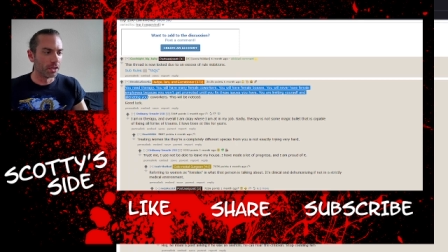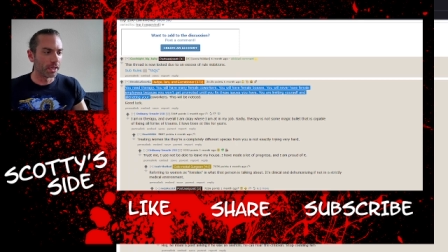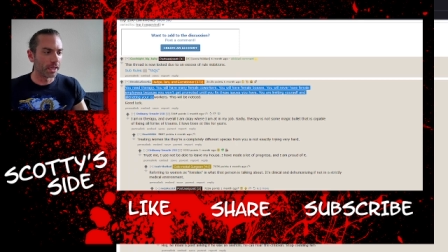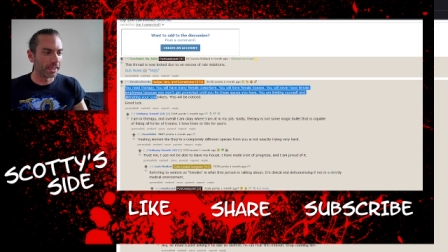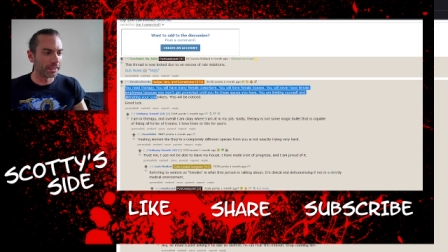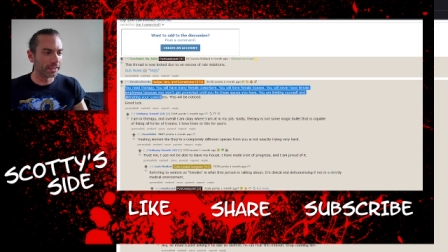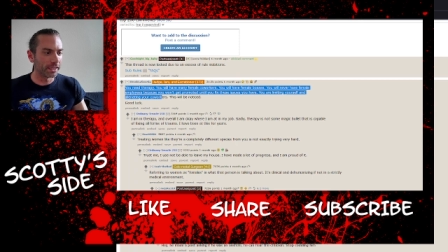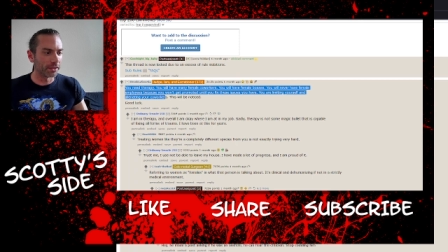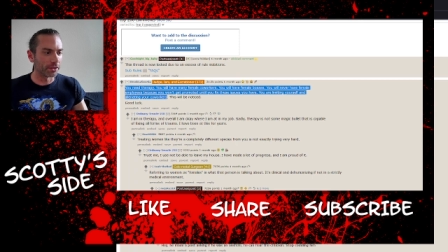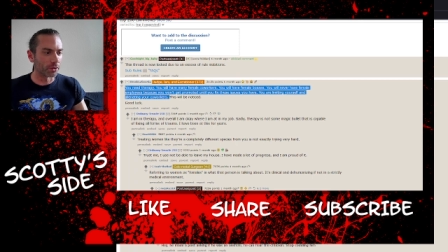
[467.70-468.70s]

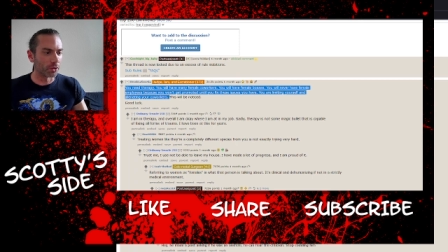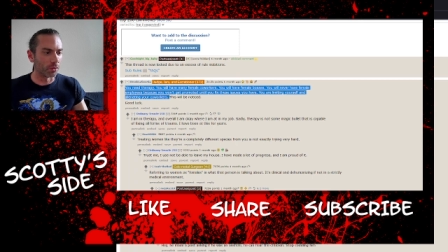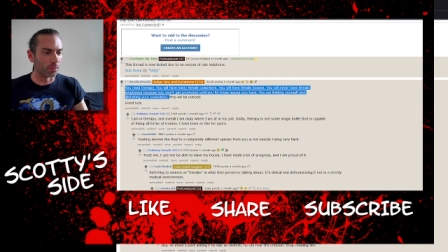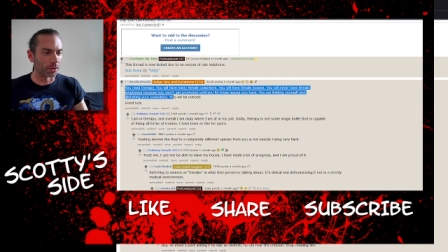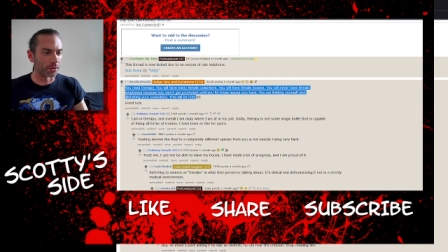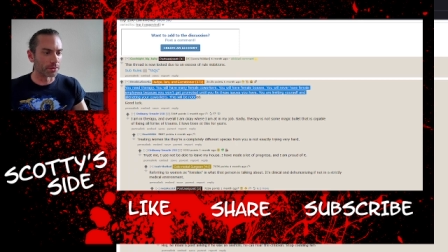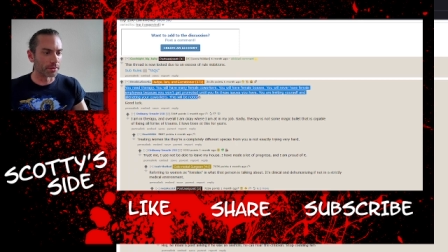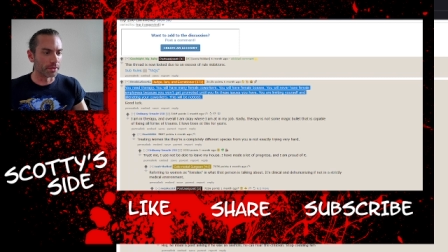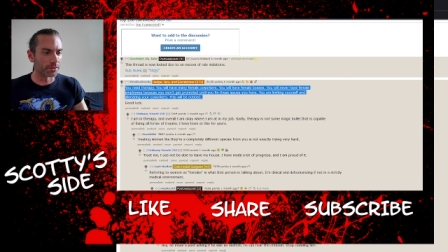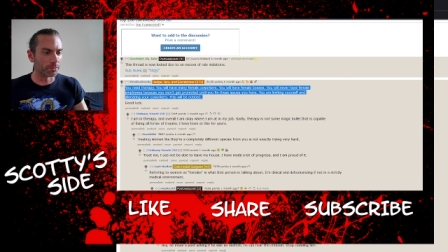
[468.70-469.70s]
alienating your coworkers.
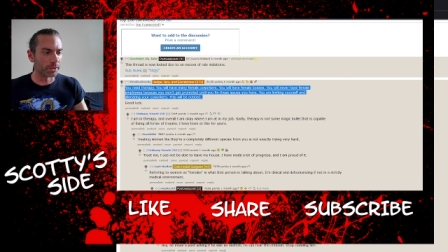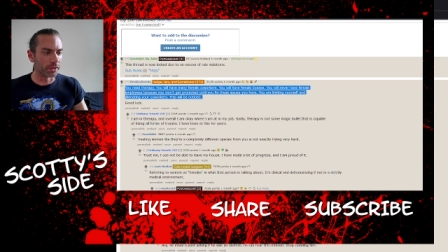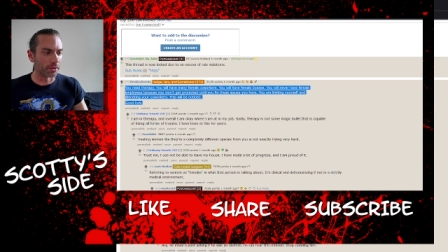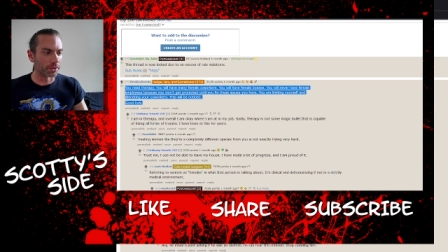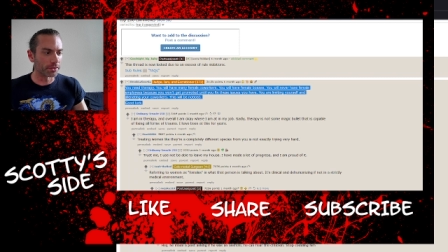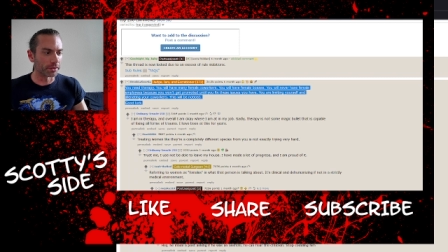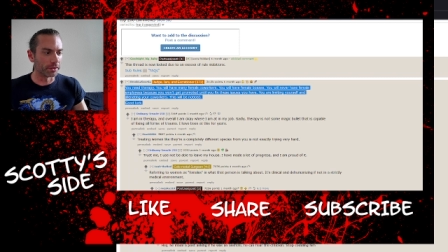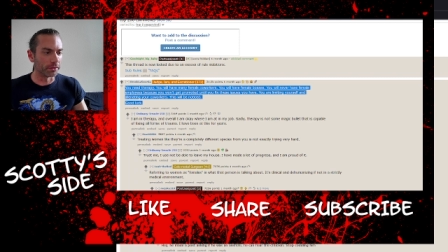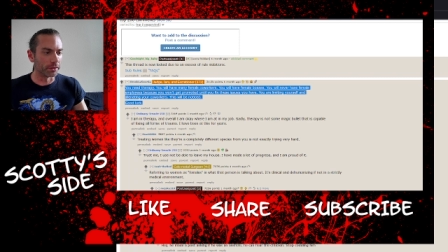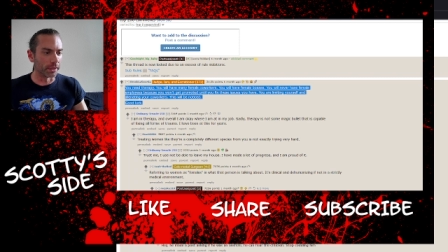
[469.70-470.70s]
This will be noticed.
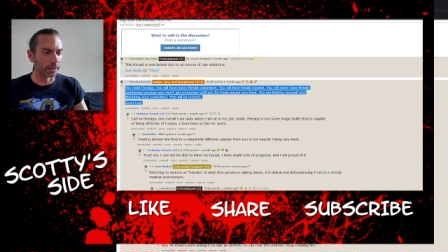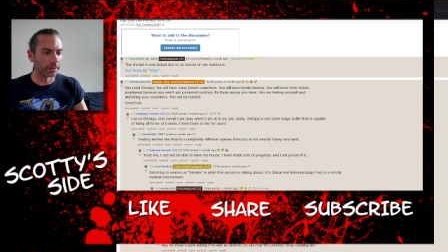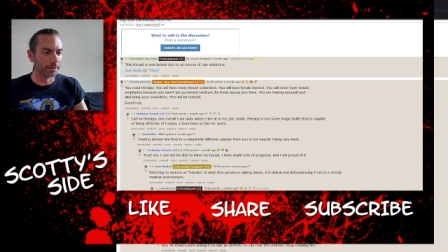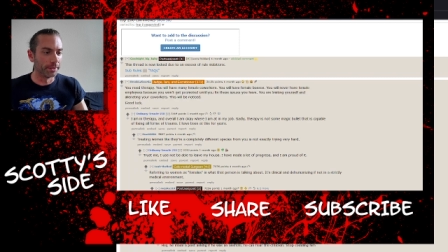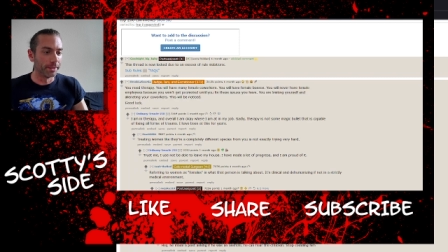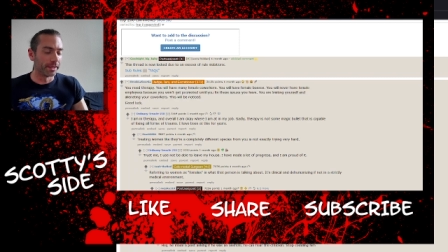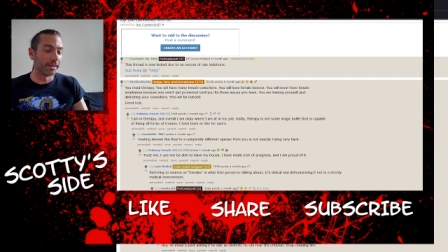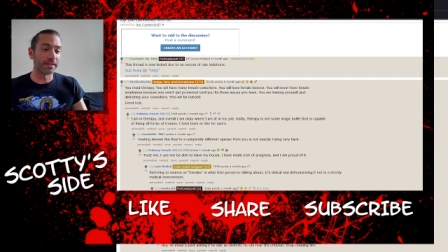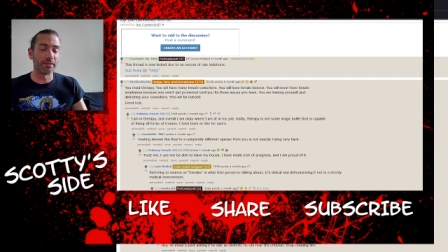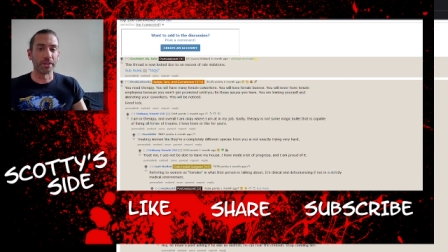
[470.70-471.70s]
Good luck.
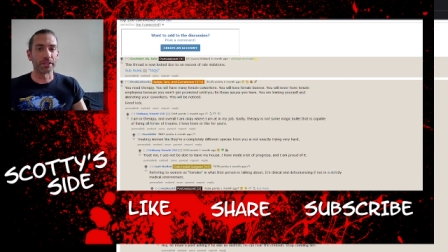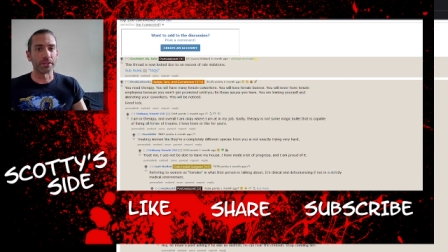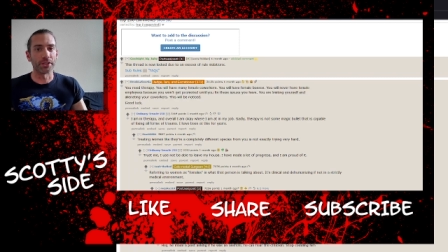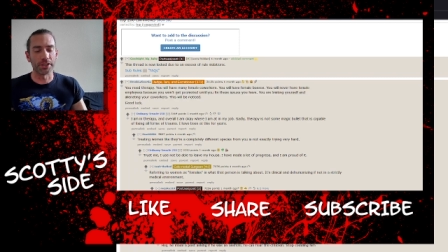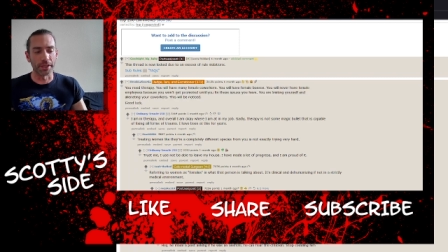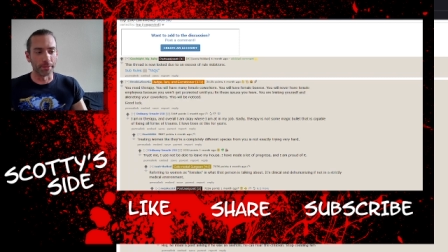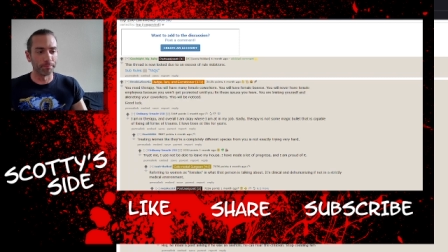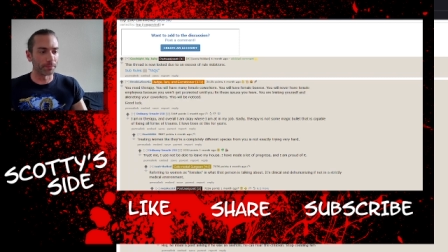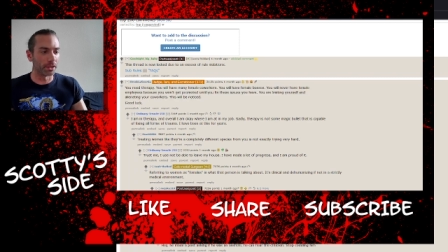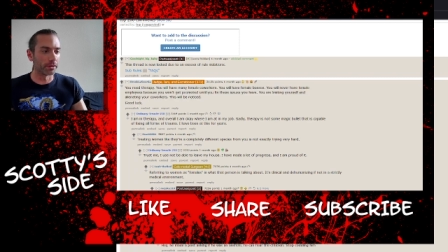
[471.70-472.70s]
That's a bunch of shit.
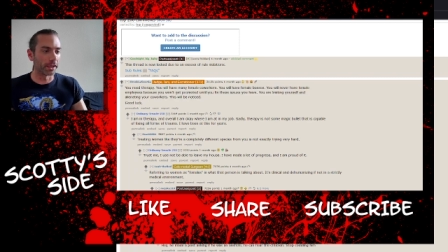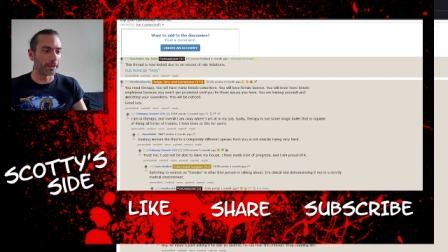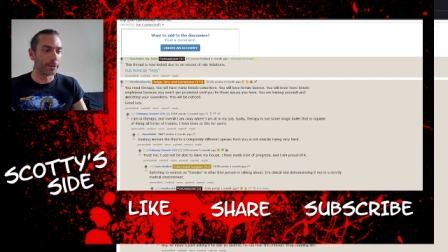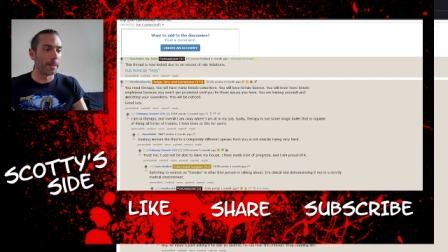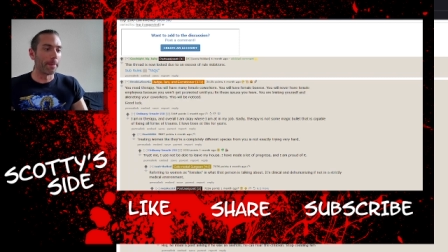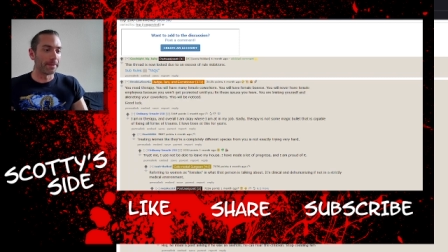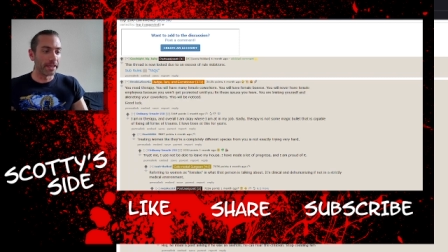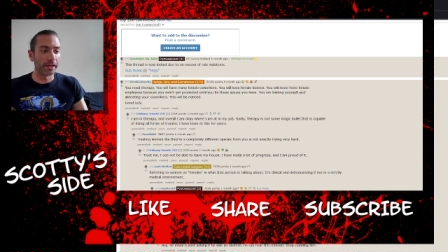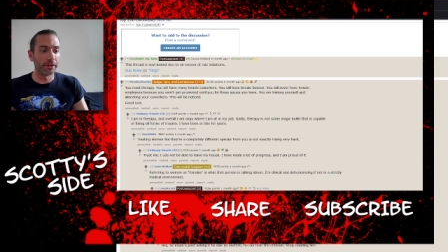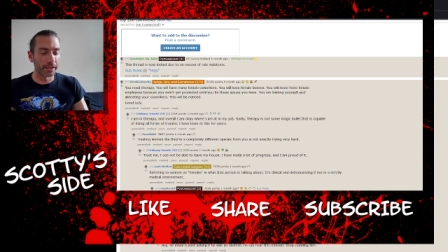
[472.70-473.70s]
Okay. Yeah,
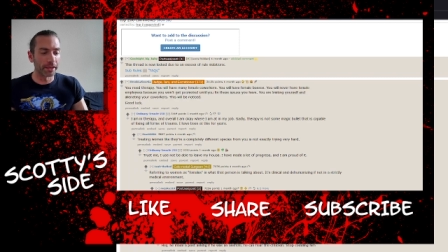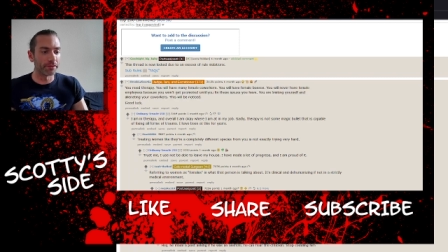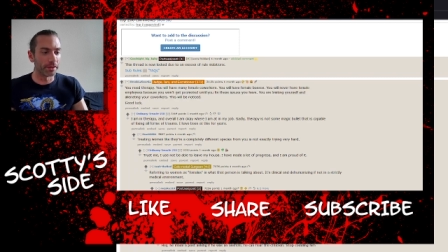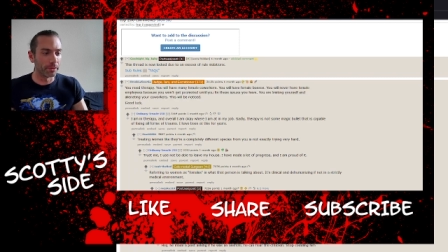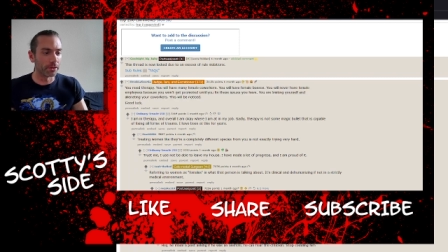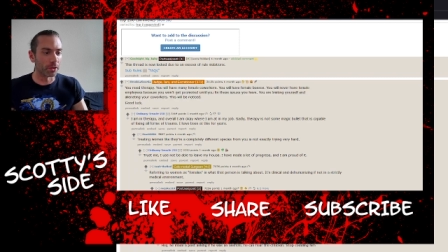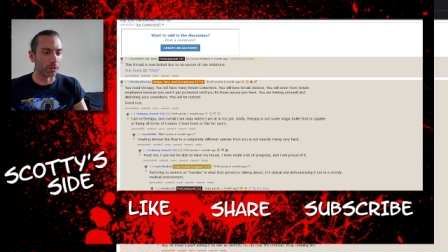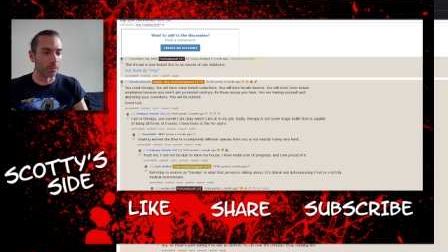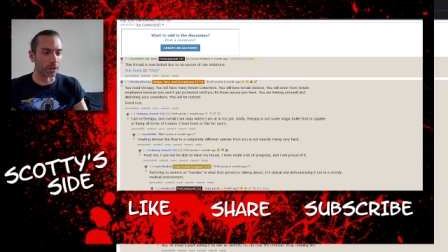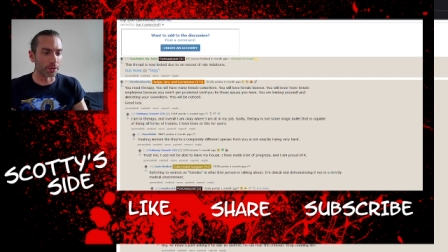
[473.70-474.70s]
you're going to have female
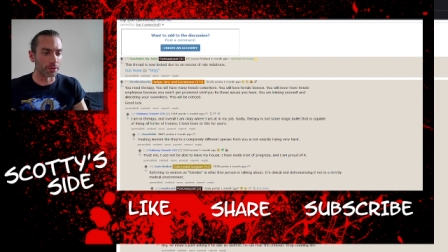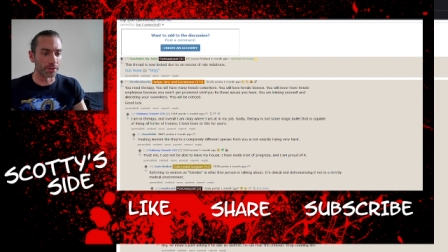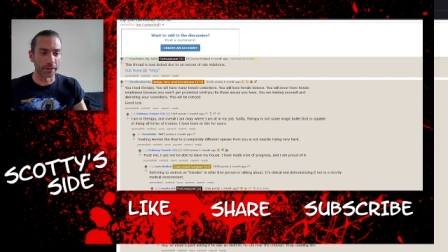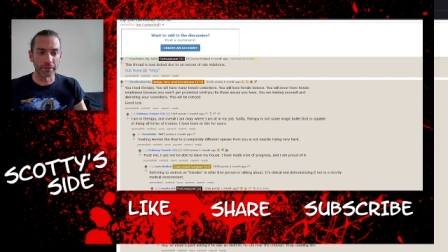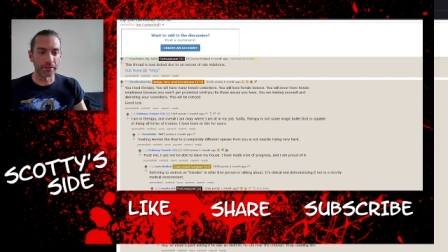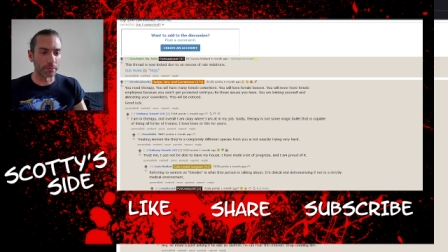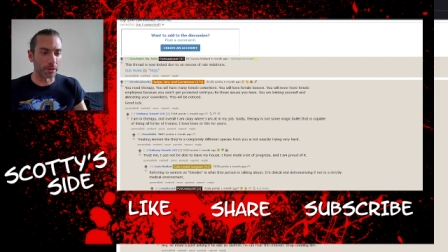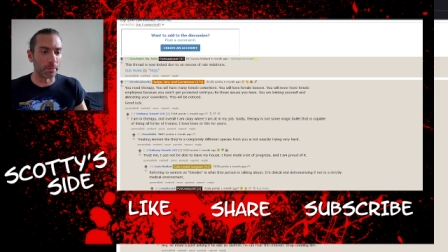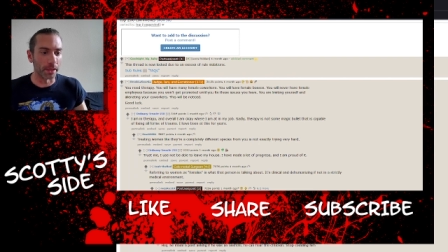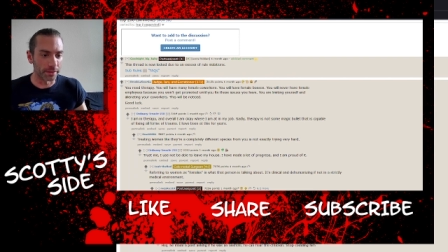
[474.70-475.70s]
coworkers, you're going to have female
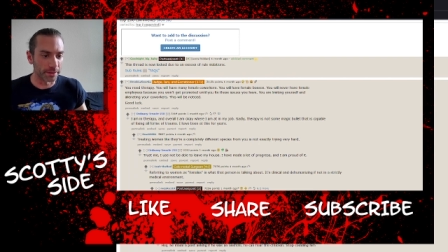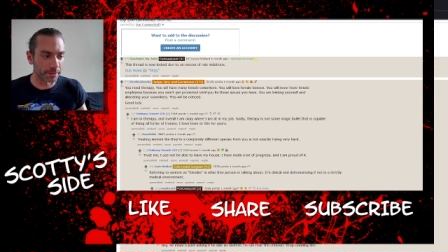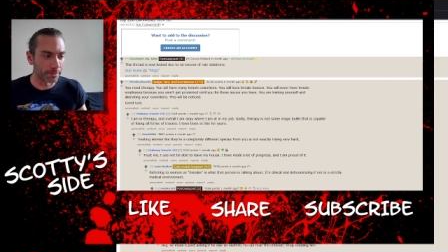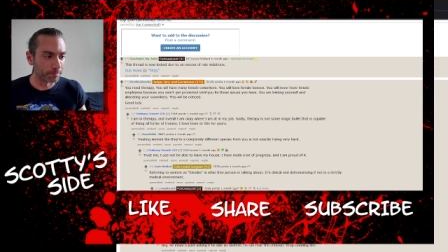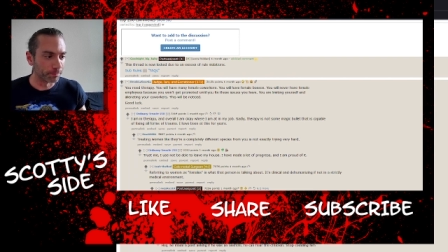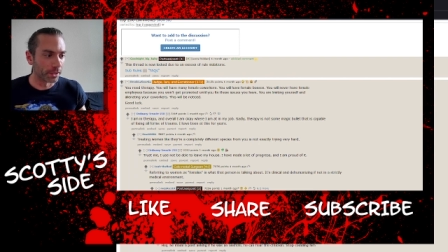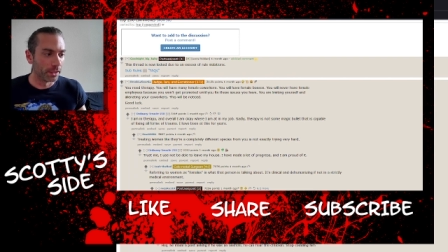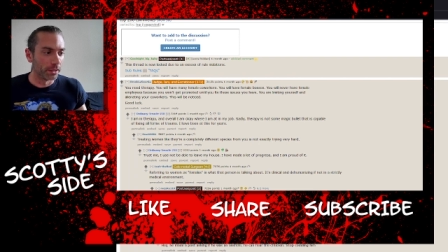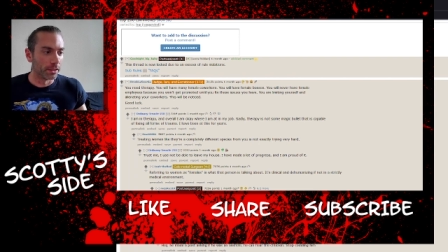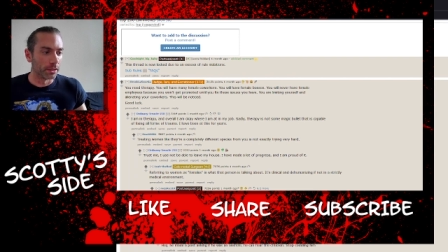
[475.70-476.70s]
bosses.
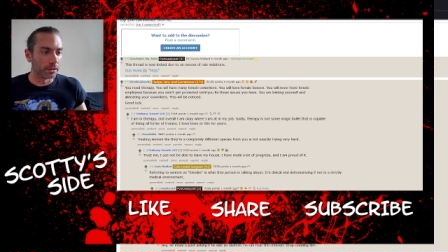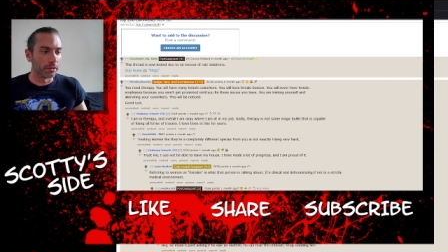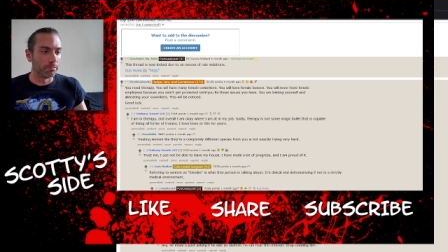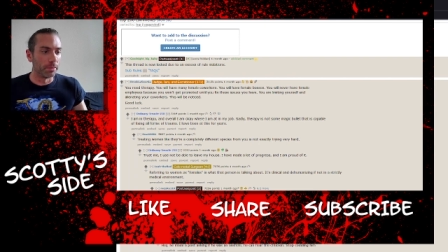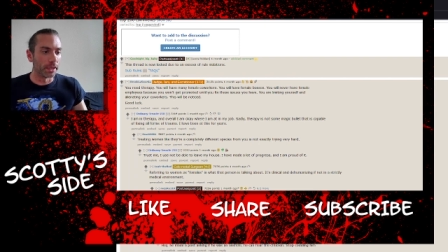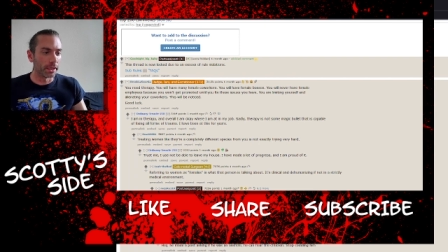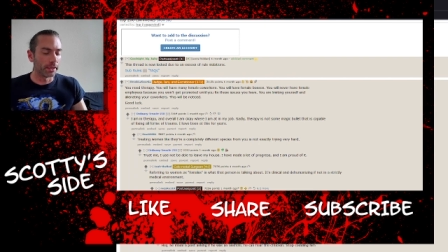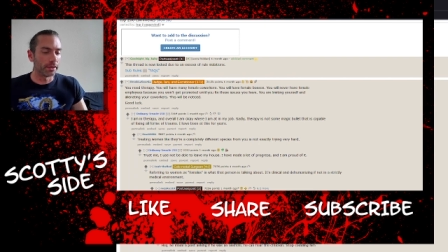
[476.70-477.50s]
But